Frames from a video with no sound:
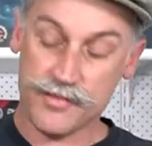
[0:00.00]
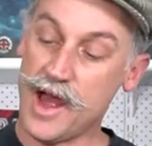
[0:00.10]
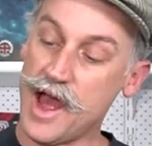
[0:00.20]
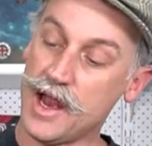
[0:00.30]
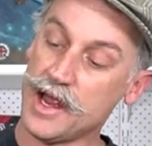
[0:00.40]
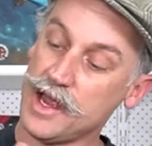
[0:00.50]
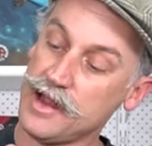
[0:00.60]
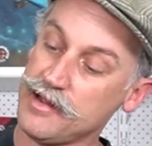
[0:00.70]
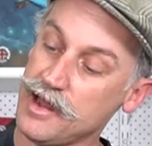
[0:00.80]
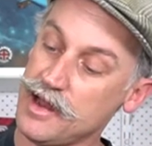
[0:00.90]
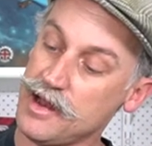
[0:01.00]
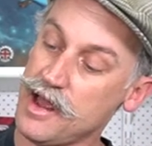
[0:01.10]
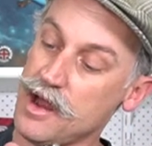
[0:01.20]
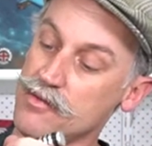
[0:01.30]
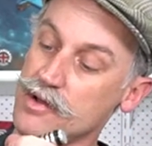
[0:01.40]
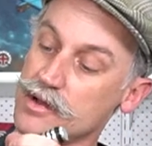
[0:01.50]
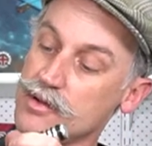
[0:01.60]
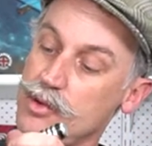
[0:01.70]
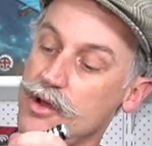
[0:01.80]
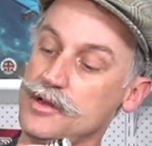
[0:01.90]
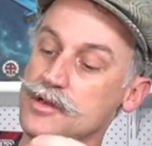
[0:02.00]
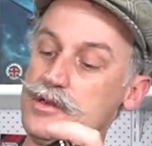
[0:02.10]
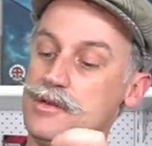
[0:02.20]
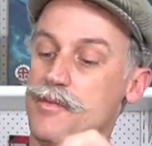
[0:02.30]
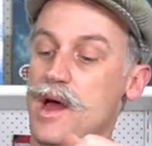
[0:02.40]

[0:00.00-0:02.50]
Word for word: my Allen key to get in there and a really good purchase,